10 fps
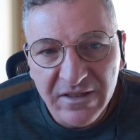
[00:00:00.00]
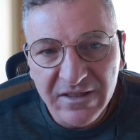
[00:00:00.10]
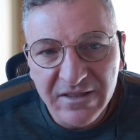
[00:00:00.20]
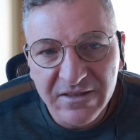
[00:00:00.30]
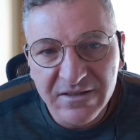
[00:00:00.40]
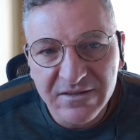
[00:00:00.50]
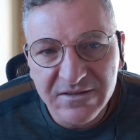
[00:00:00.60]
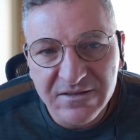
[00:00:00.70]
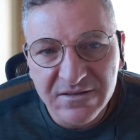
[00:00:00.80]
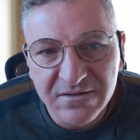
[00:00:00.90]

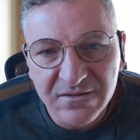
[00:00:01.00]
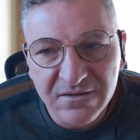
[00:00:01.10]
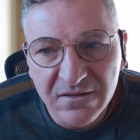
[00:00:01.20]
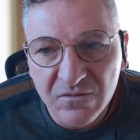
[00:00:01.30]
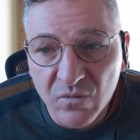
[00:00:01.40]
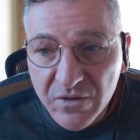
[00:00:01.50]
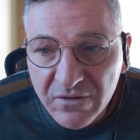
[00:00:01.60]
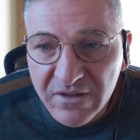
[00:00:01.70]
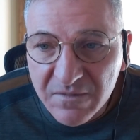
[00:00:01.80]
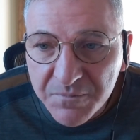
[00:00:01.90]
is
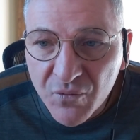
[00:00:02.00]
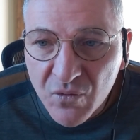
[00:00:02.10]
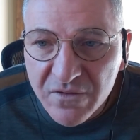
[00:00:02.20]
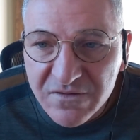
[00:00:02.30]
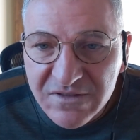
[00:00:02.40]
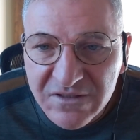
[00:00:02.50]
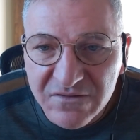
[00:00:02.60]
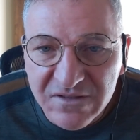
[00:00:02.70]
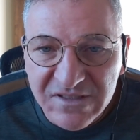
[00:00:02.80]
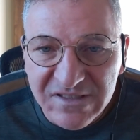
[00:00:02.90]
really important
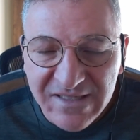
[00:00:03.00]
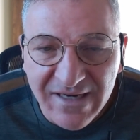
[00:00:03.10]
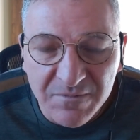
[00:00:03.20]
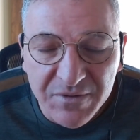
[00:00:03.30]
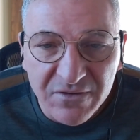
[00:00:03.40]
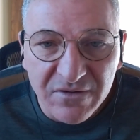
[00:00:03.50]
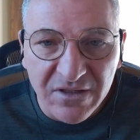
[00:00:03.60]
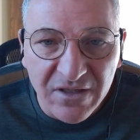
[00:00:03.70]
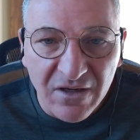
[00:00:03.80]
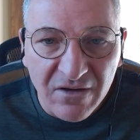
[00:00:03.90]
to the
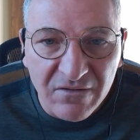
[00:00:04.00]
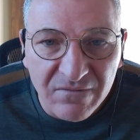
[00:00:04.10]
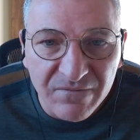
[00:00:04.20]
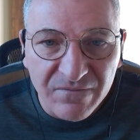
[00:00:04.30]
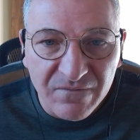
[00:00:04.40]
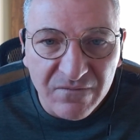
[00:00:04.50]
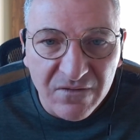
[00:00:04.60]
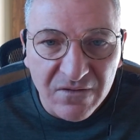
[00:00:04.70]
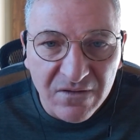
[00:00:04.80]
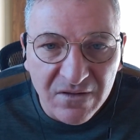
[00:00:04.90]
sustainability of
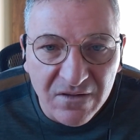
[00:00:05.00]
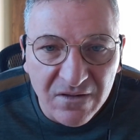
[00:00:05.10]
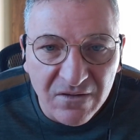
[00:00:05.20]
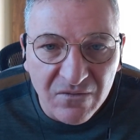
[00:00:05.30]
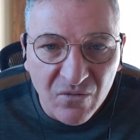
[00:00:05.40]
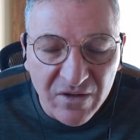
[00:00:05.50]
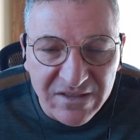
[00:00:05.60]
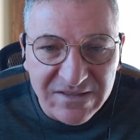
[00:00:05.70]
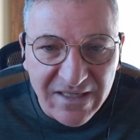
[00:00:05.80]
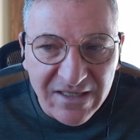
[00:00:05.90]
the
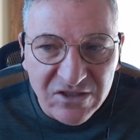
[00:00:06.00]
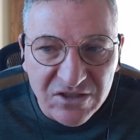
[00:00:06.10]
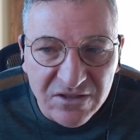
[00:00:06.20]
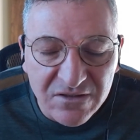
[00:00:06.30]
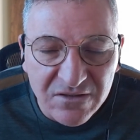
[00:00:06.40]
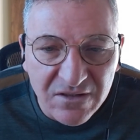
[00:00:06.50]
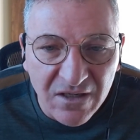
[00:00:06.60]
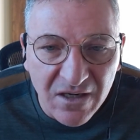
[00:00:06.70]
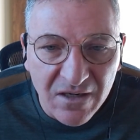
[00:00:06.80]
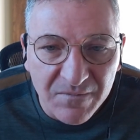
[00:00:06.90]
organization
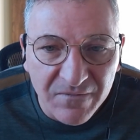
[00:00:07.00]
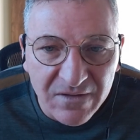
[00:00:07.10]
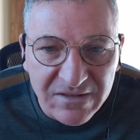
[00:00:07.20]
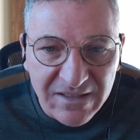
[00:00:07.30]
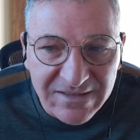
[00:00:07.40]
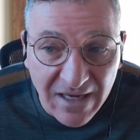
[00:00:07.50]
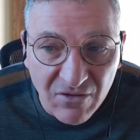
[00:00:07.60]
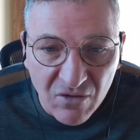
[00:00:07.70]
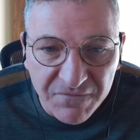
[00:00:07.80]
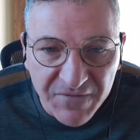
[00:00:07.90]
um, is, is
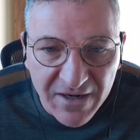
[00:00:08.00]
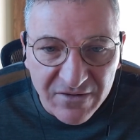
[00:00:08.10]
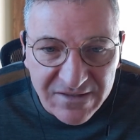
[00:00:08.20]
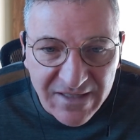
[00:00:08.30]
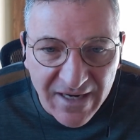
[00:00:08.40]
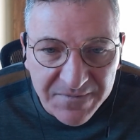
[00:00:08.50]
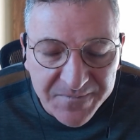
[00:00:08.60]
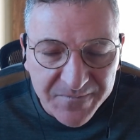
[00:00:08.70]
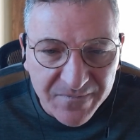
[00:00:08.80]
that all fair to say